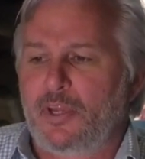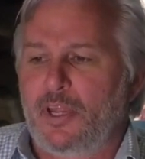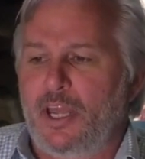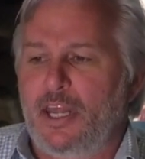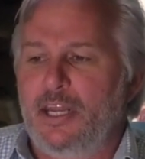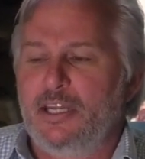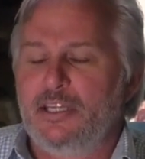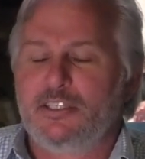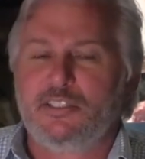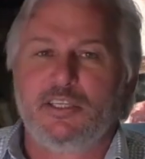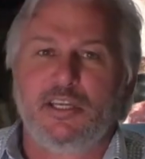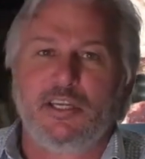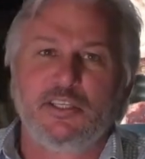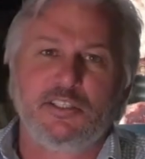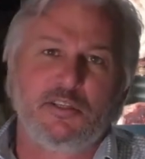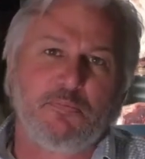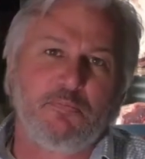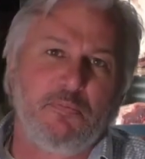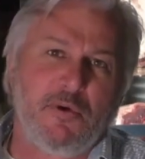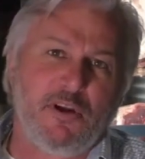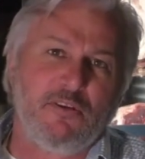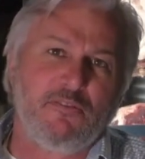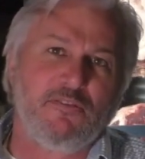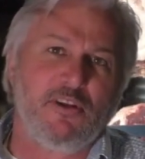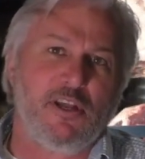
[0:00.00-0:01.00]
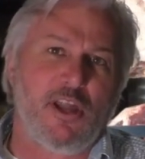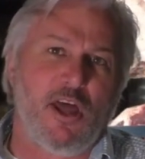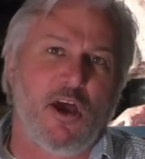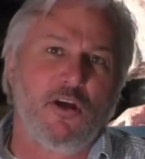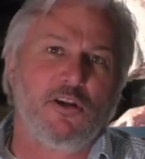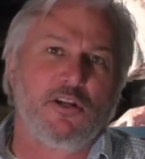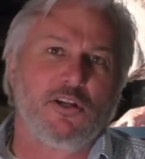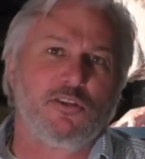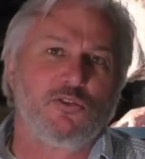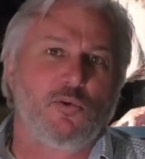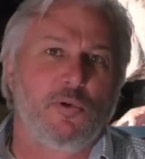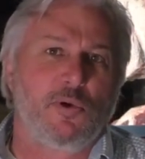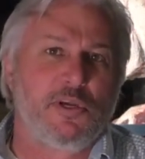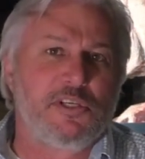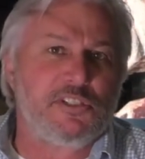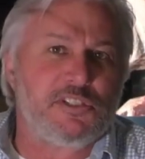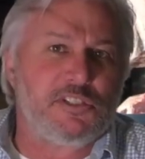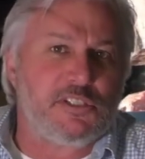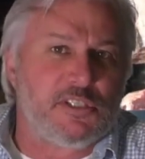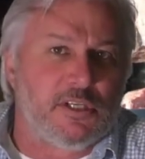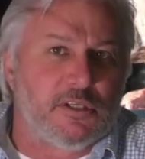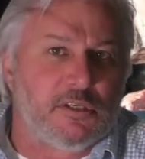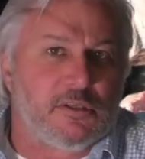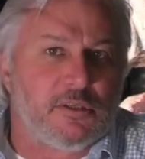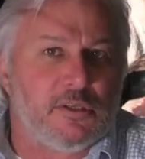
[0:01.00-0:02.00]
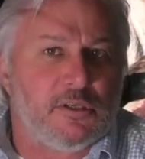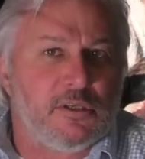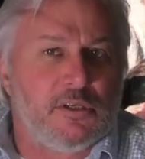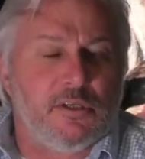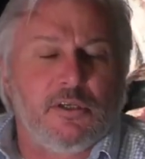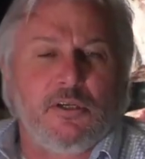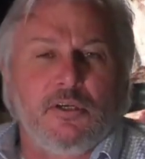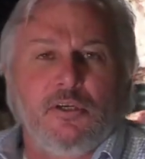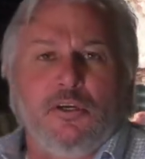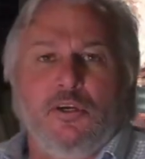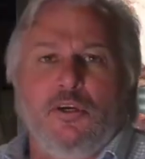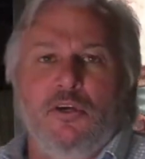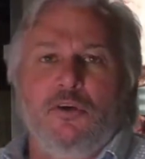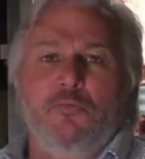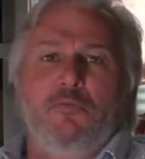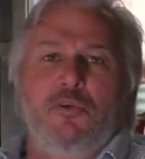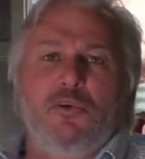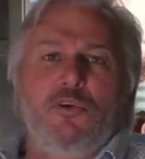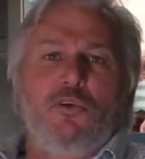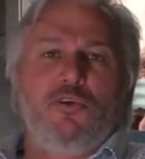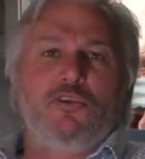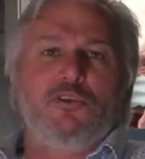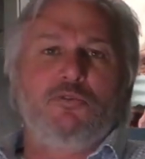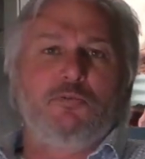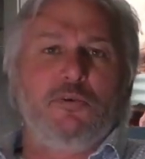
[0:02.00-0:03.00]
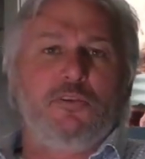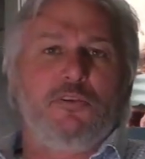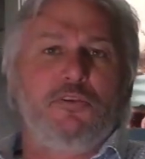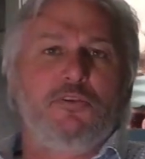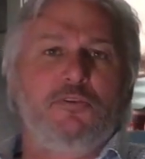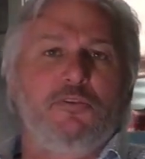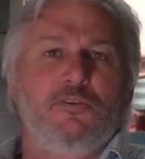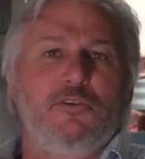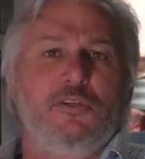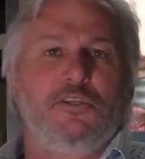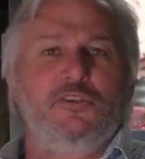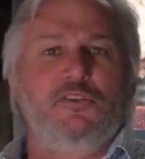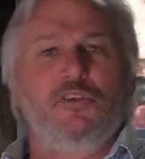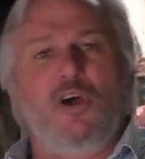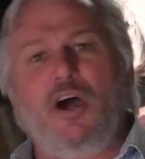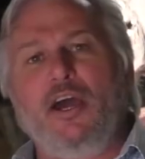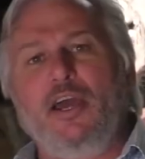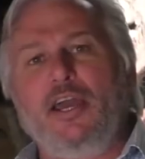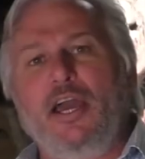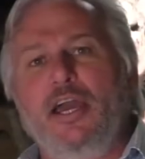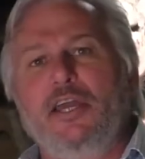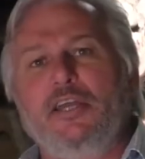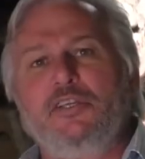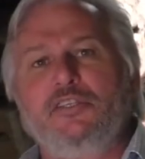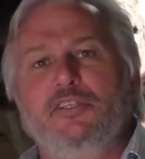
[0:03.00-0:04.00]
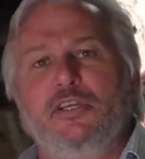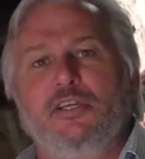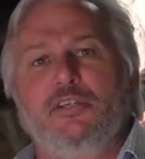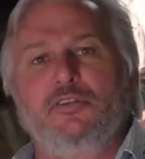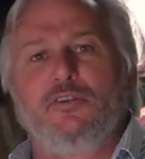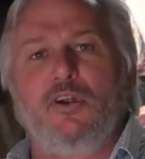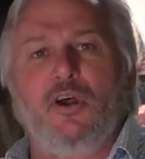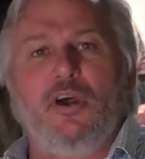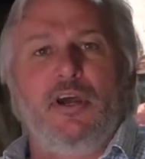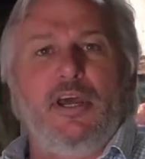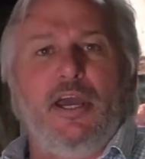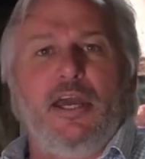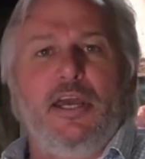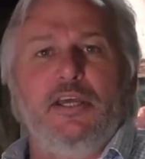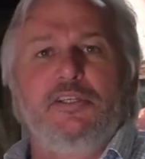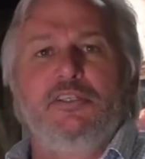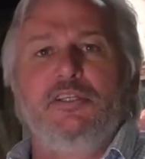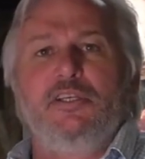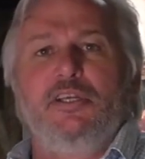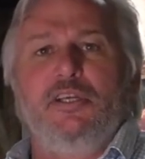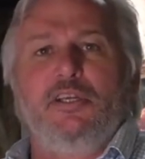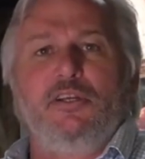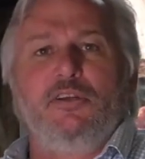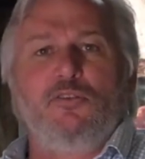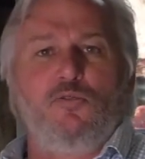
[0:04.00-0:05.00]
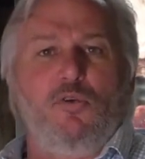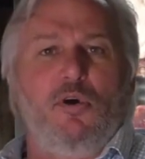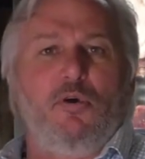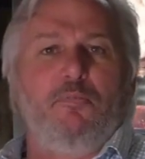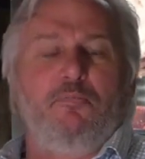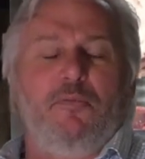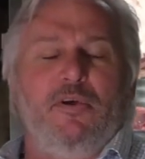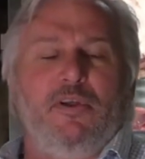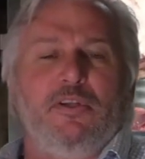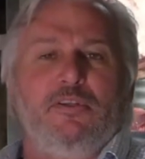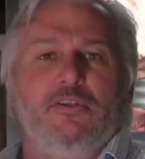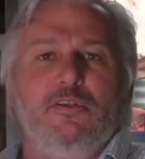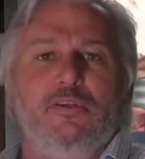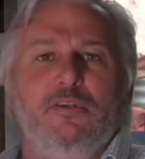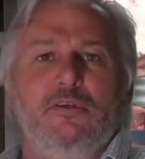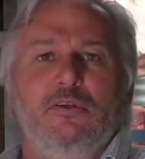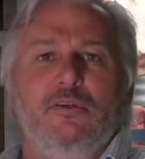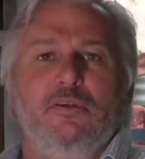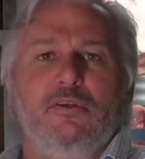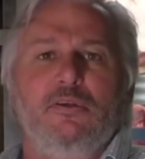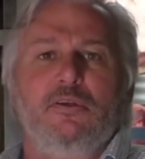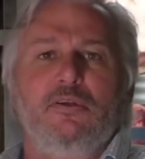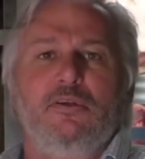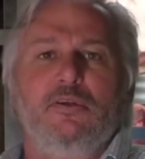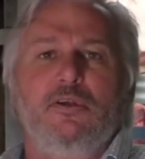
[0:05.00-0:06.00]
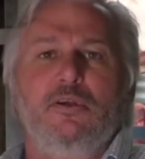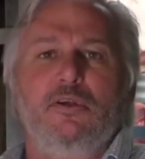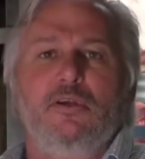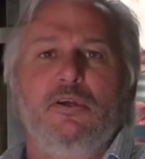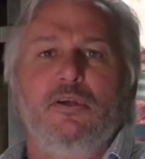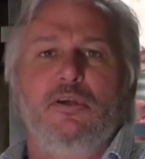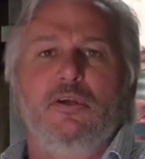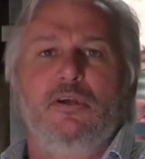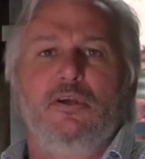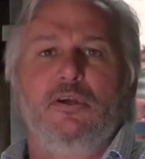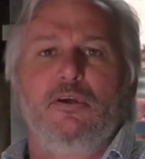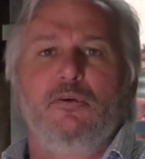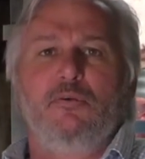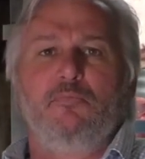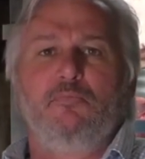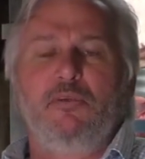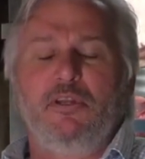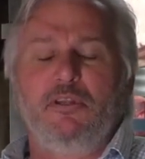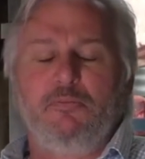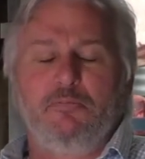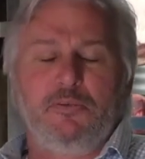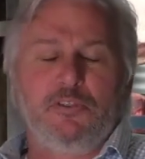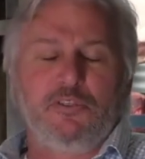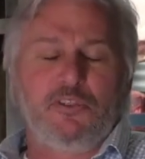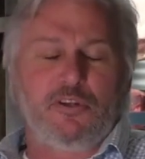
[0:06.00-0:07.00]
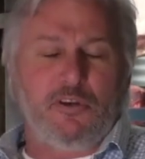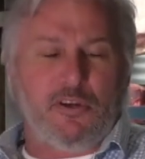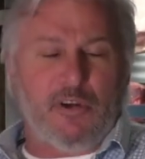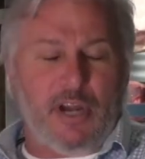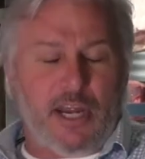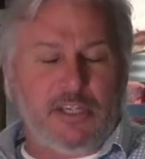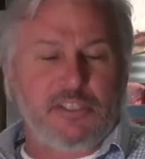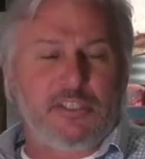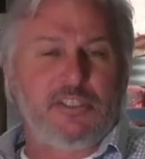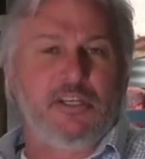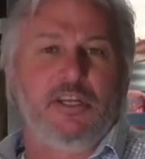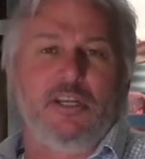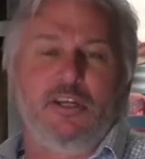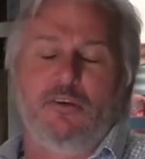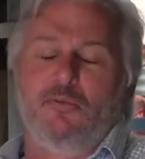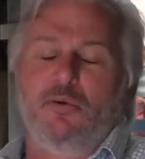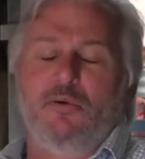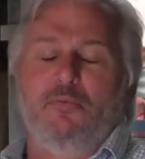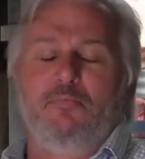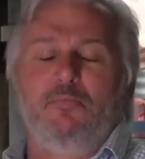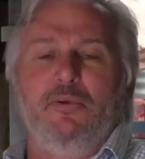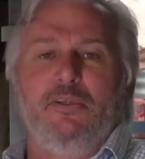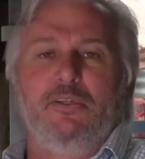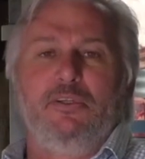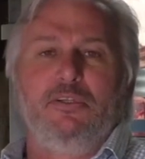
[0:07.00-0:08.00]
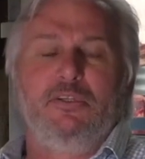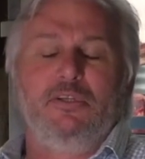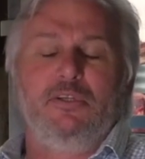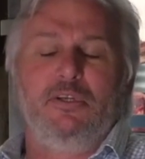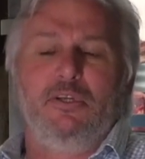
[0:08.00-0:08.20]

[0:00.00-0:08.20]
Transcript: And it's a bit of a loaded question, because with the dry aging equipment, meat maturation equipment,